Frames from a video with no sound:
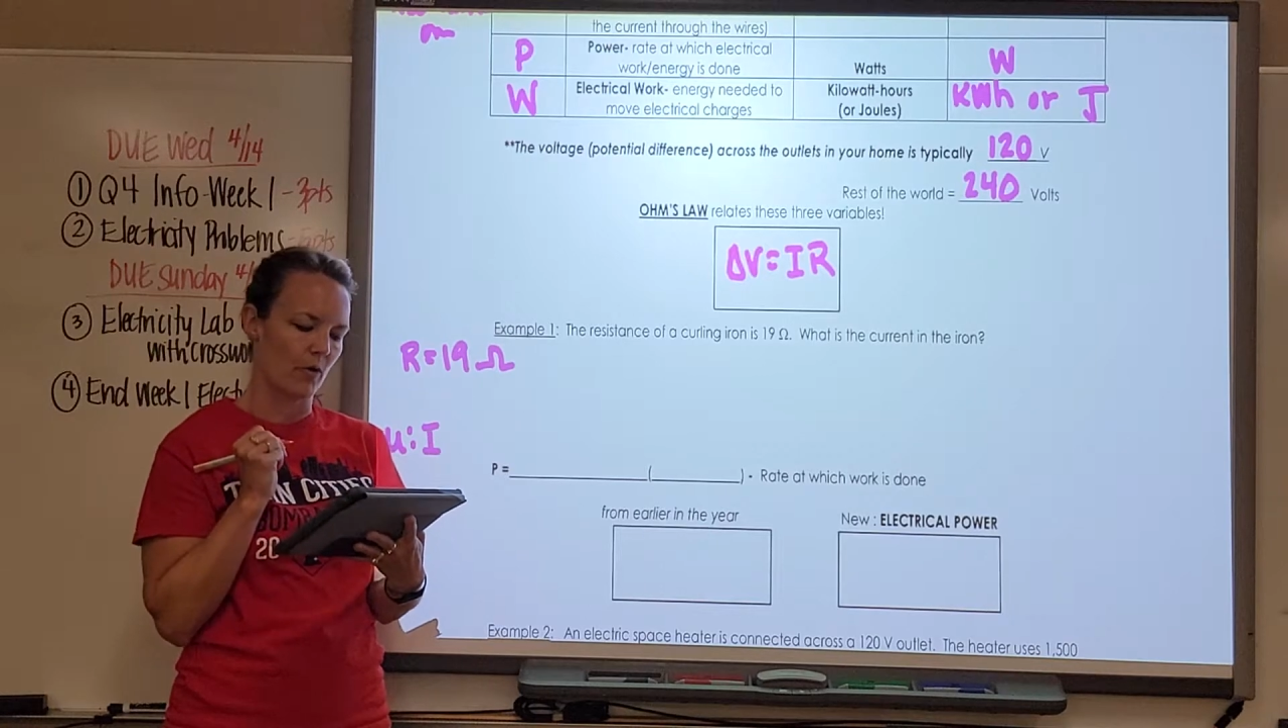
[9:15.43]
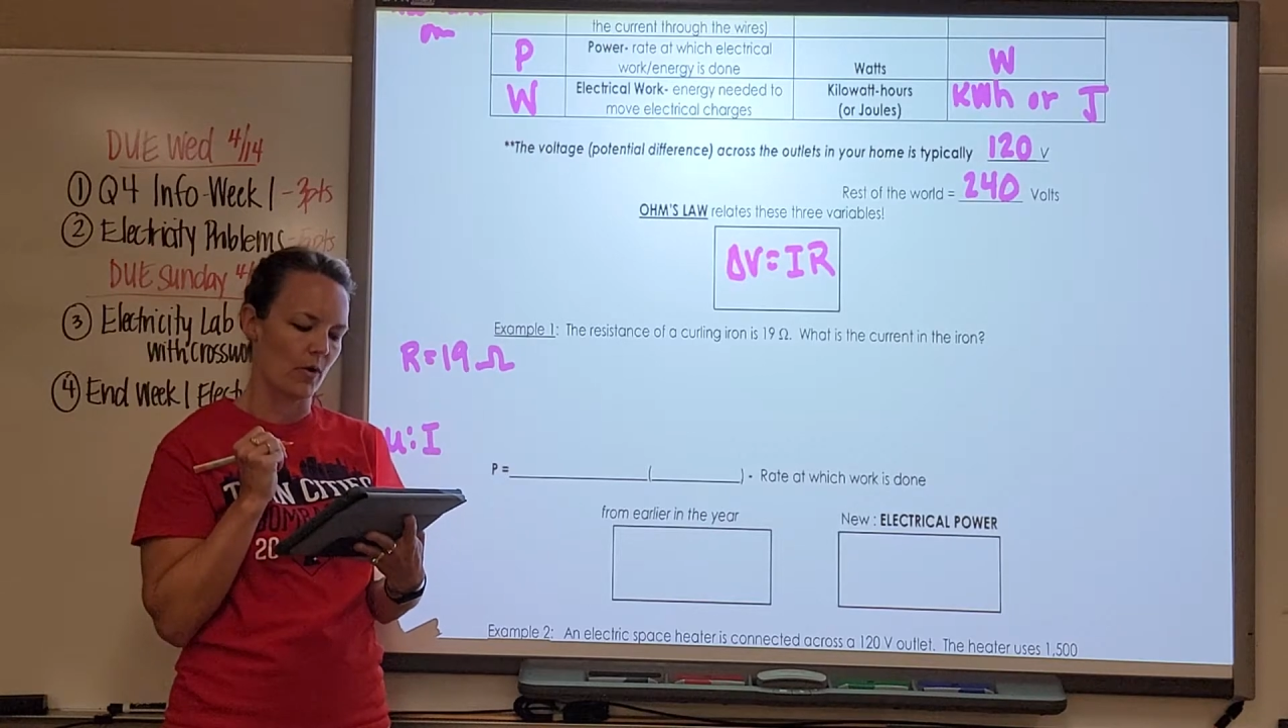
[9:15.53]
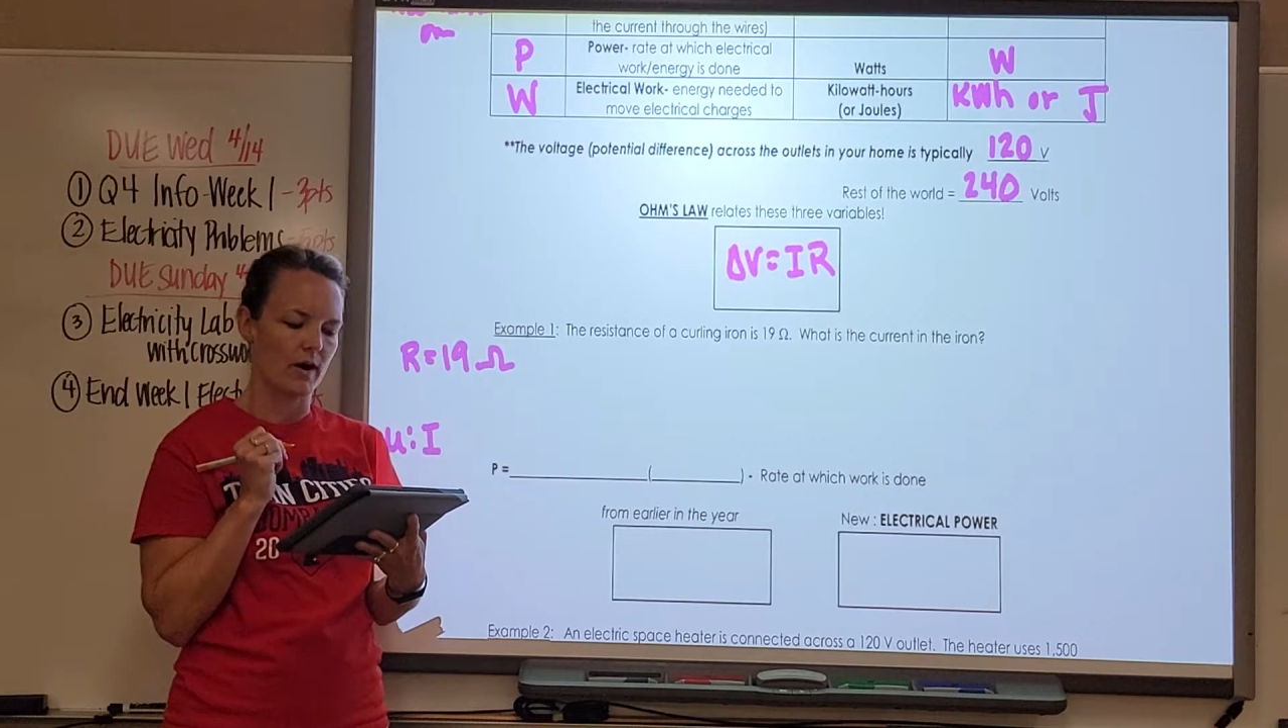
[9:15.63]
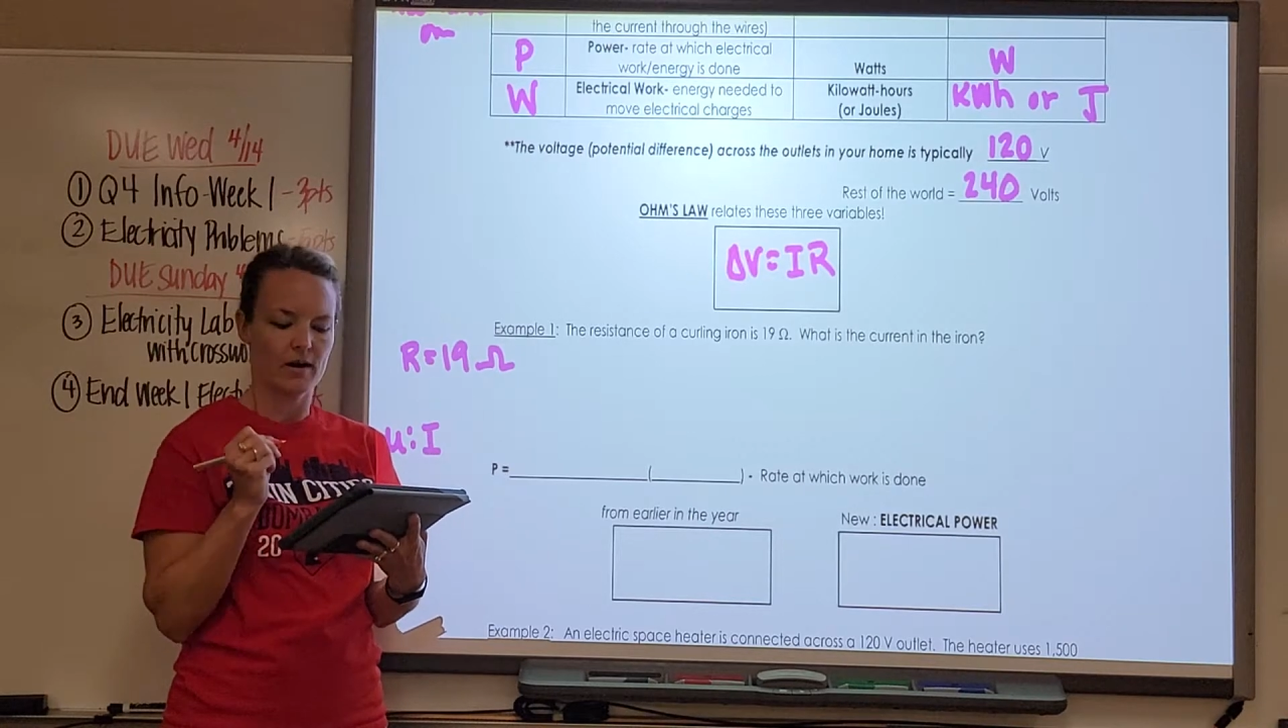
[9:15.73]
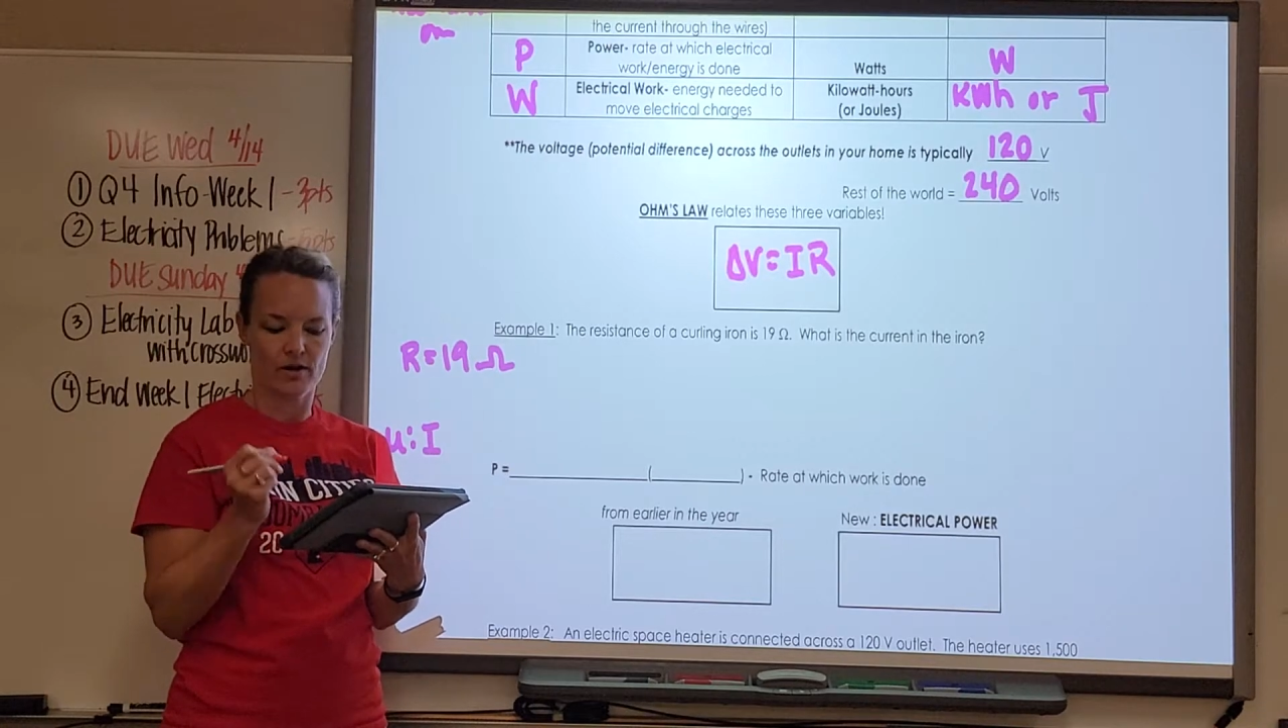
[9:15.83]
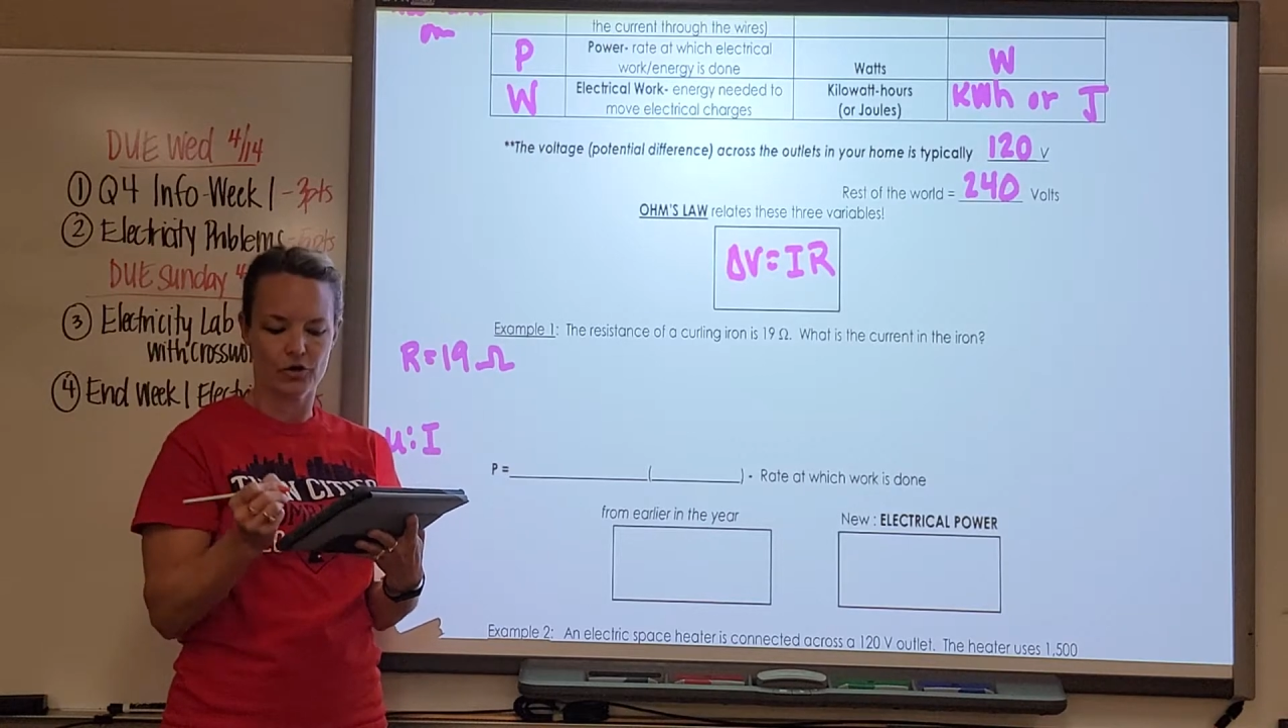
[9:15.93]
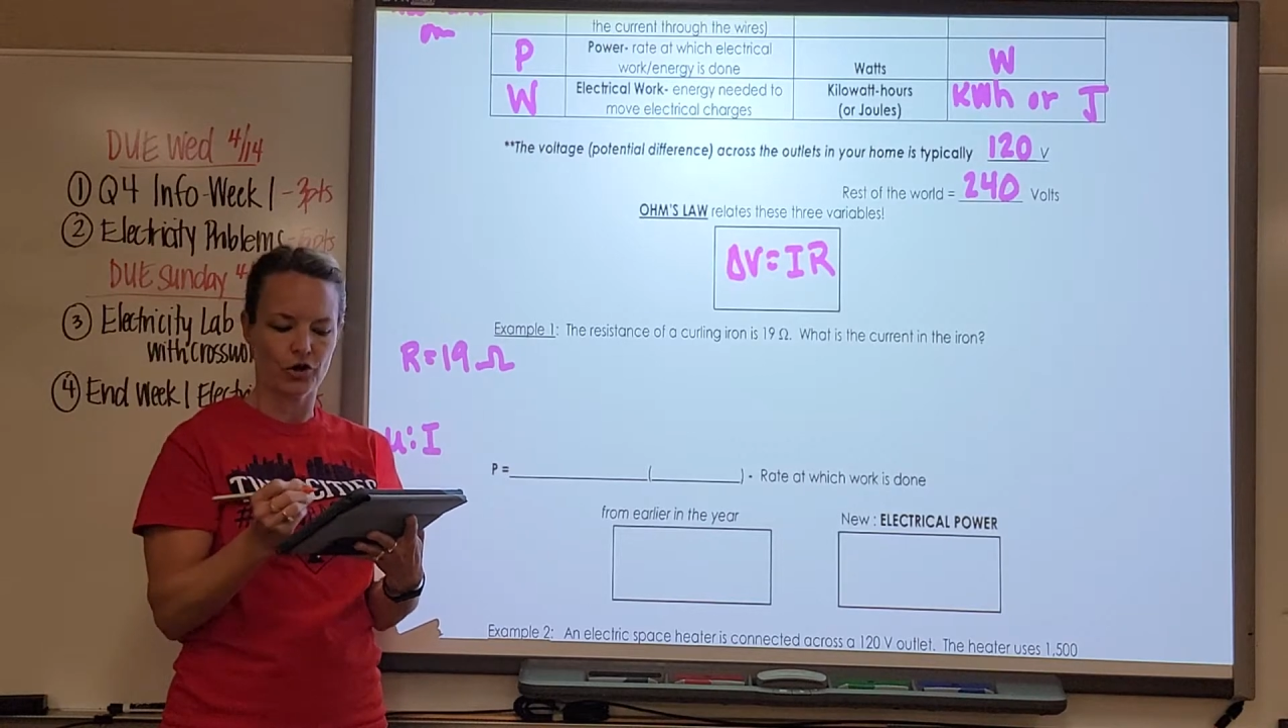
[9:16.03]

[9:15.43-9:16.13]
for